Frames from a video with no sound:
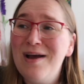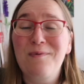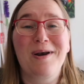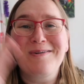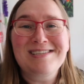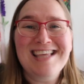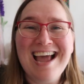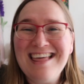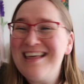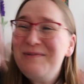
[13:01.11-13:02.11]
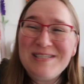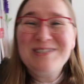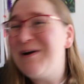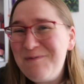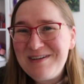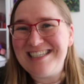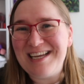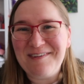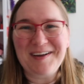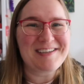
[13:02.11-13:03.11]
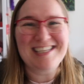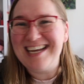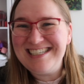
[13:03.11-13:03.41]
When I was there, they were so busy because